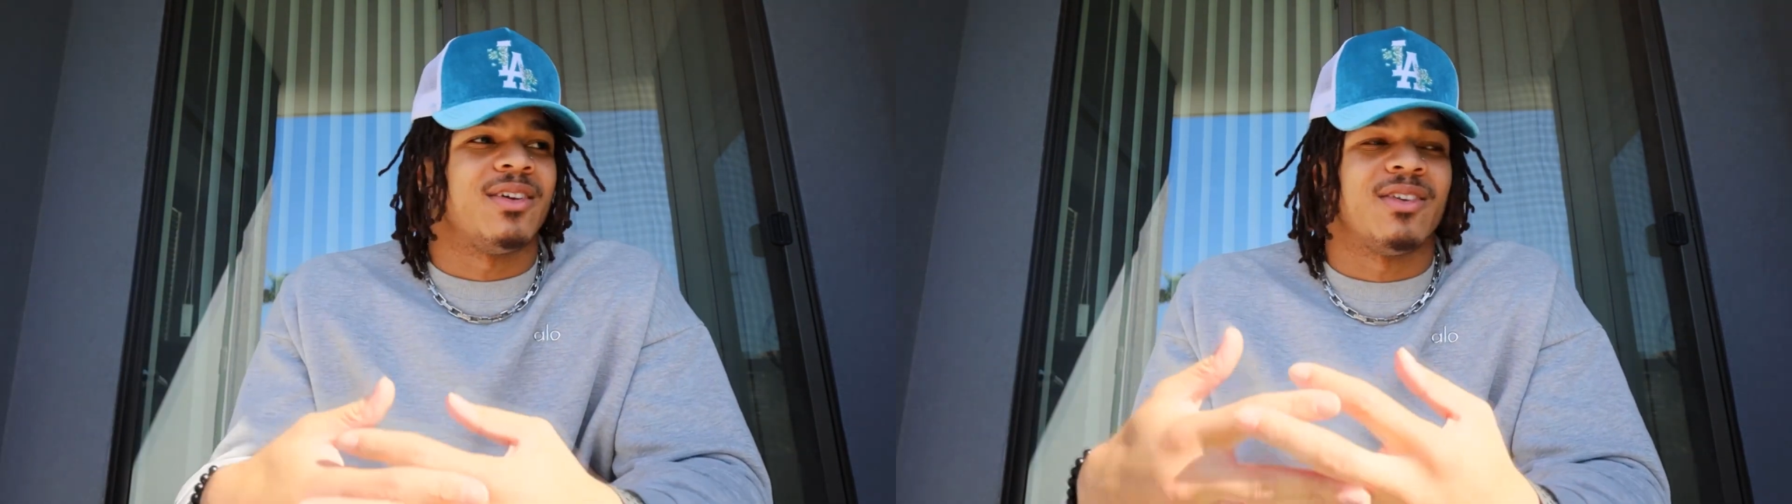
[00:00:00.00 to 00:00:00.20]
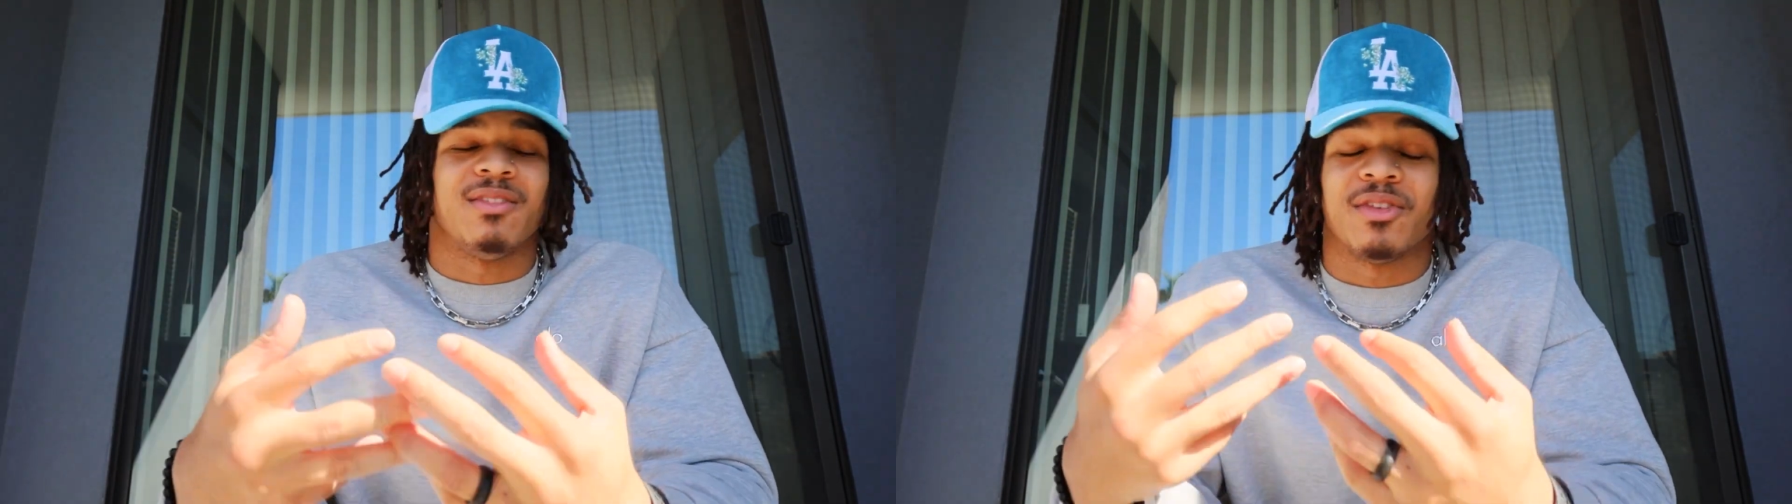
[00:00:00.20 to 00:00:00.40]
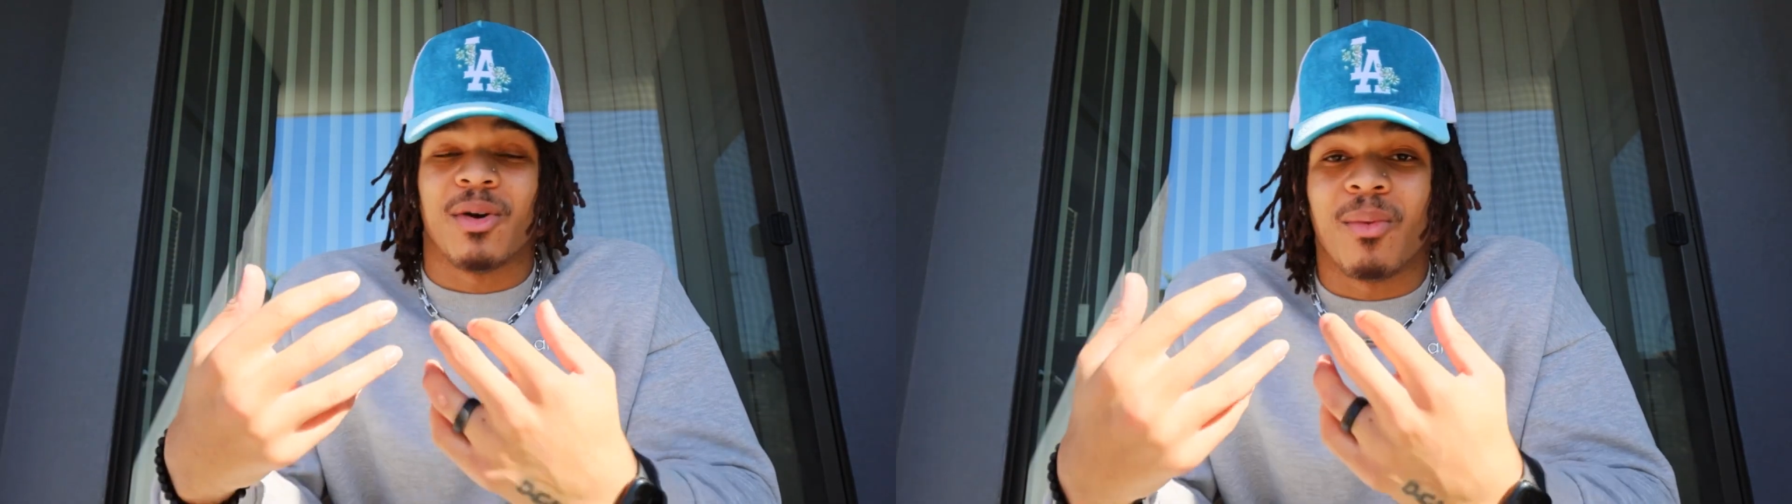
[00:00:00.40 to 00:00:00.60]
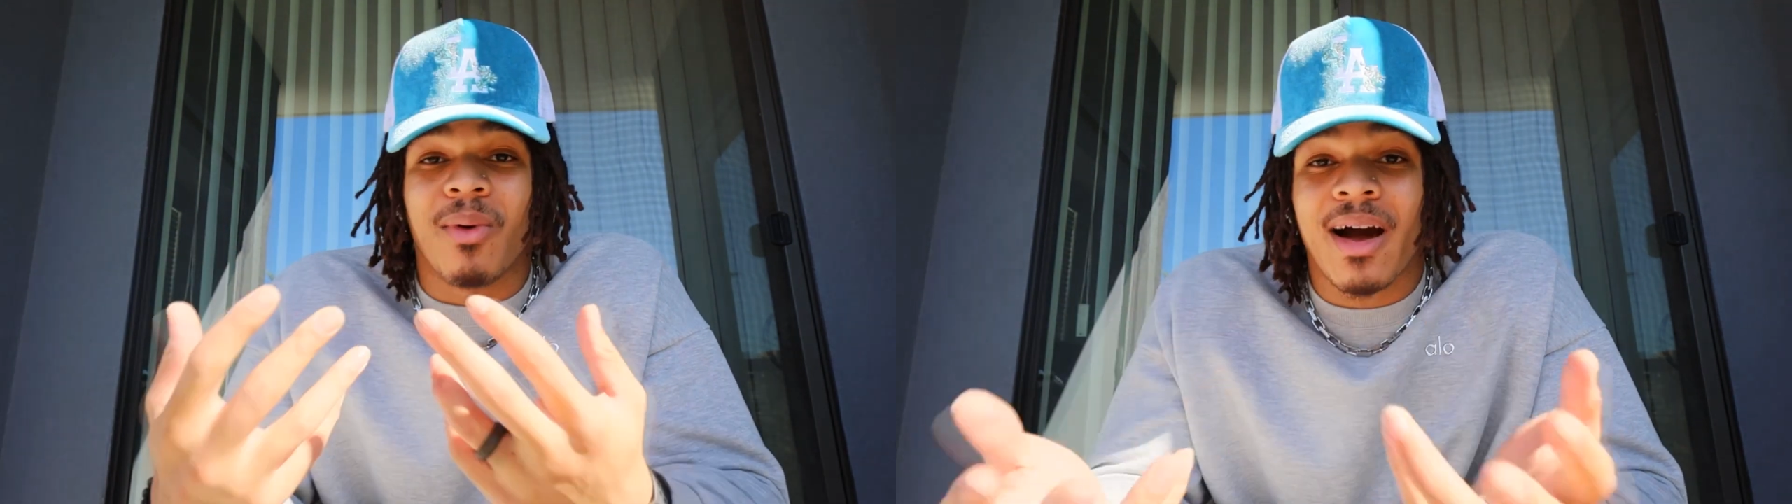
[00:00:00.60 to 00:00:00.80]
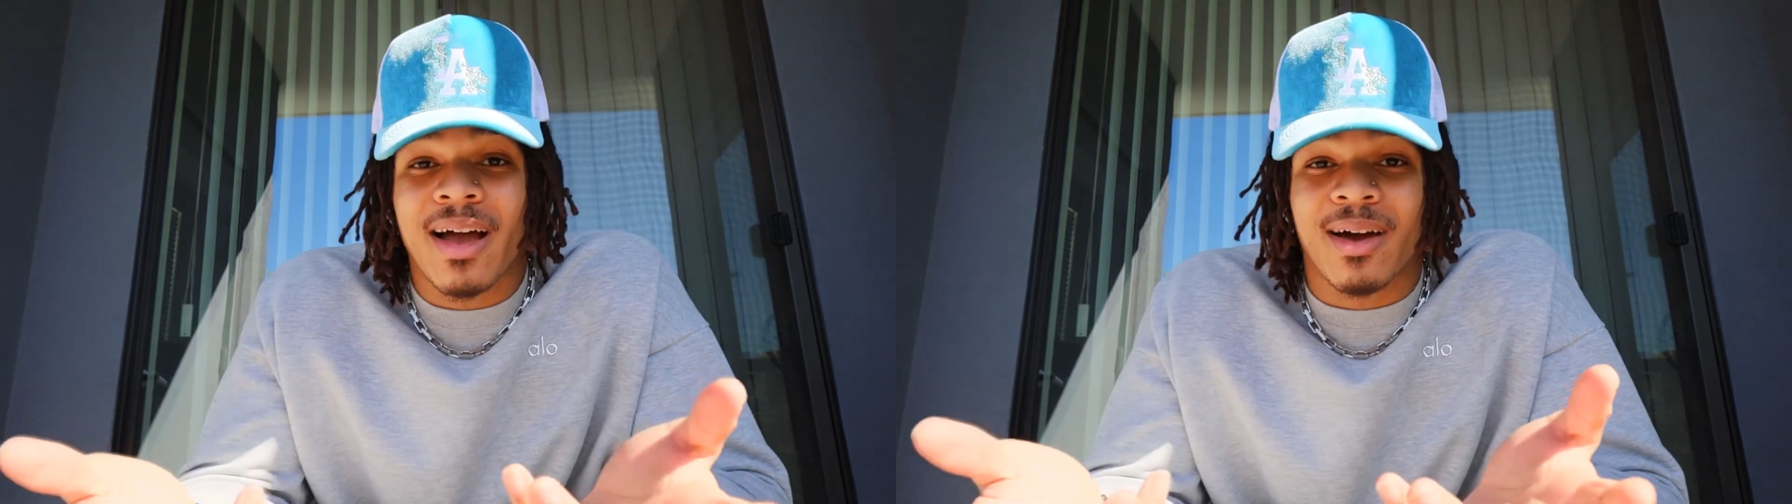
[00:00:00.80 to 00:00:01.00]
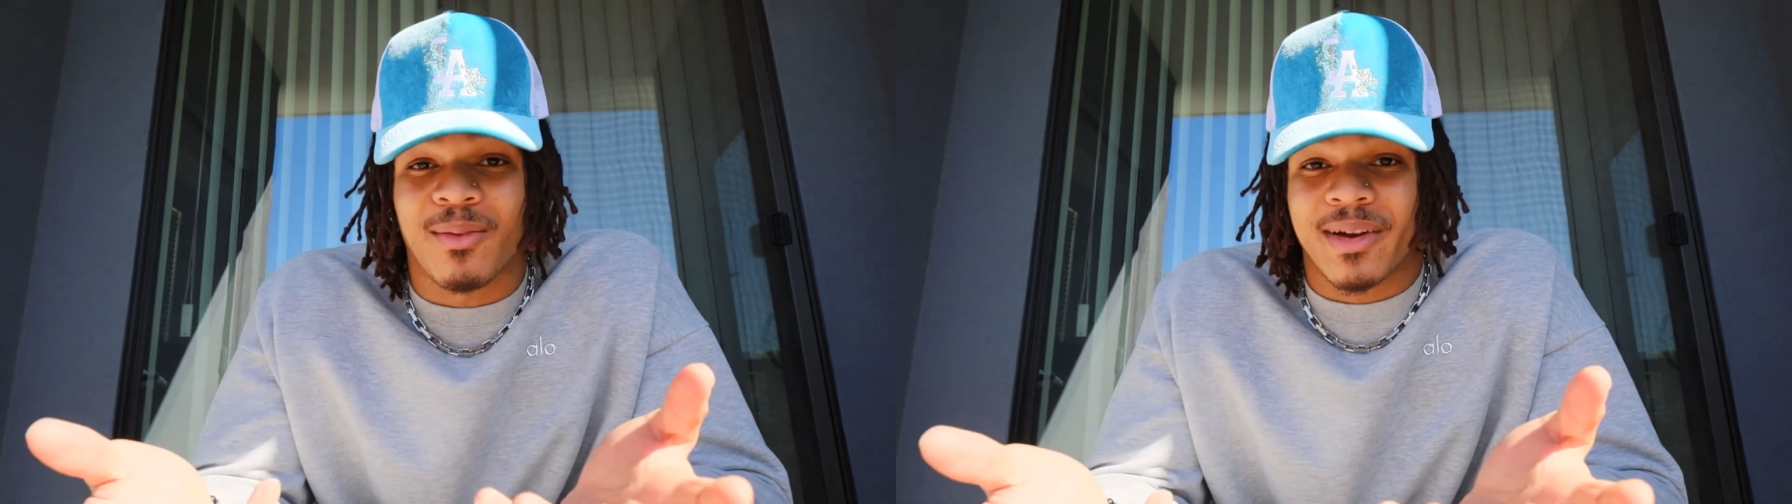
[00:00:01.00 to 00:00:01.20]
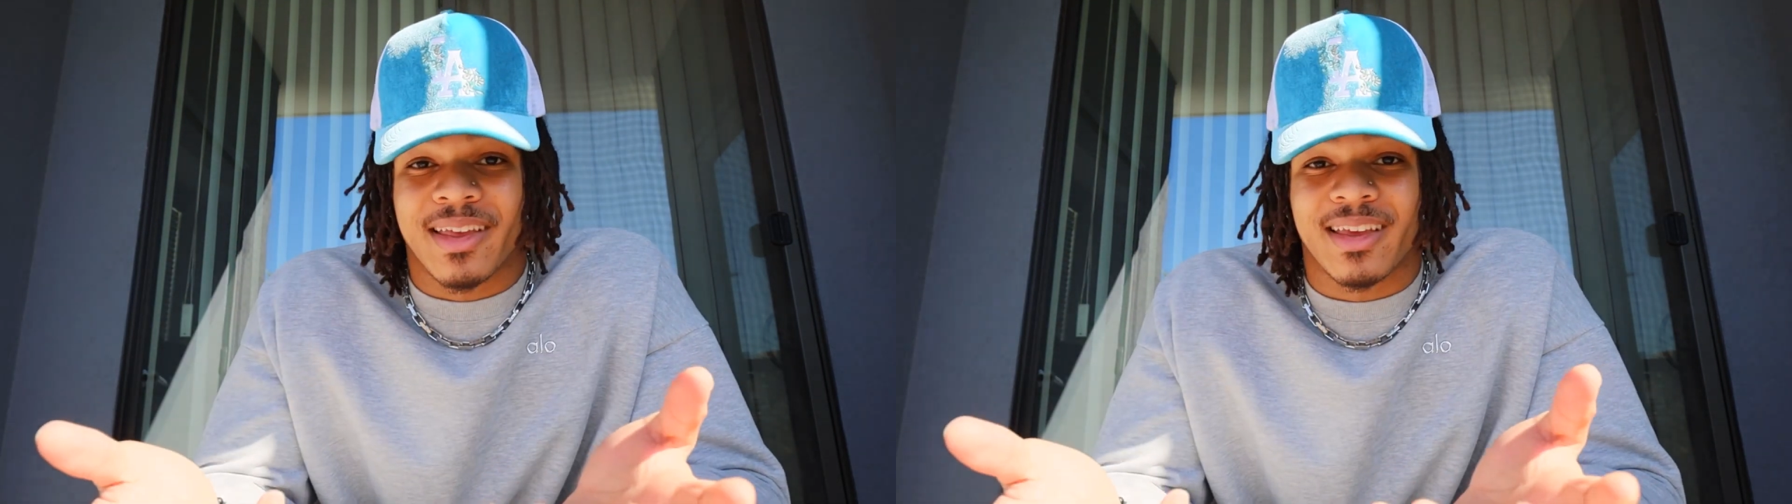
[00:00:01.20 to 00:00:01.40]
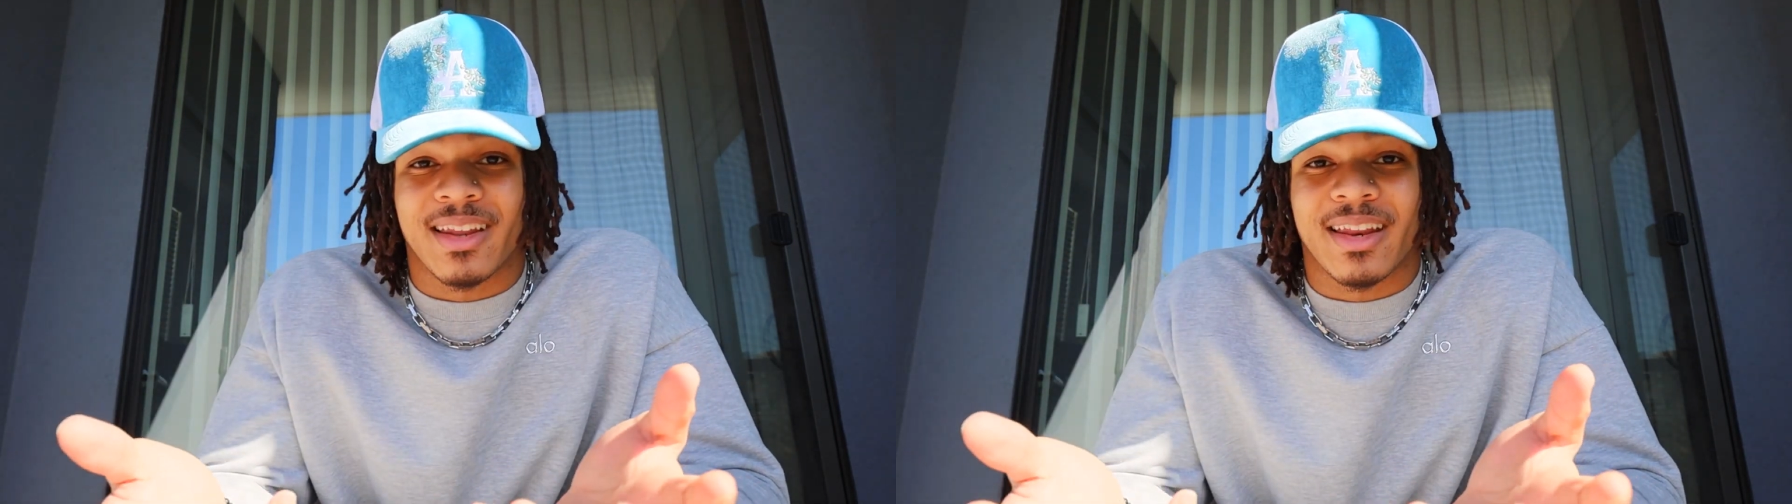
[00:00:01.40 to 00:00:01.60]
Don't even know why I
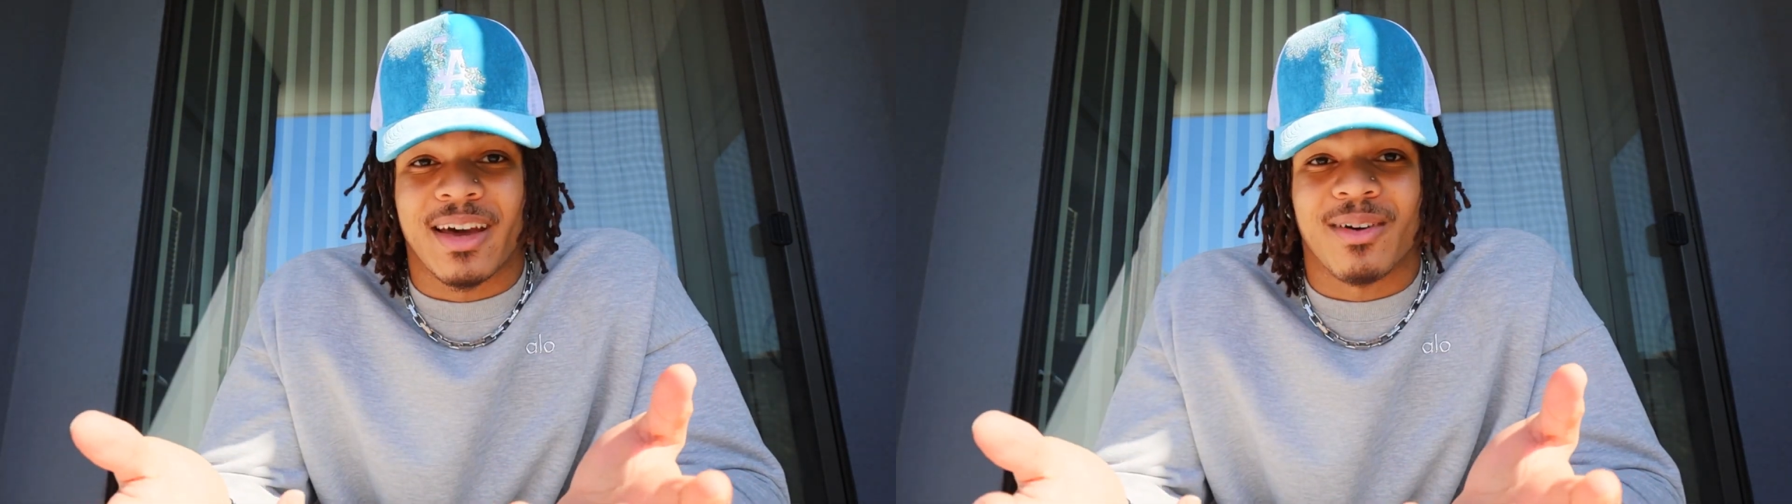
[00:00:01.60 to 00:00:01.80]
wanted in and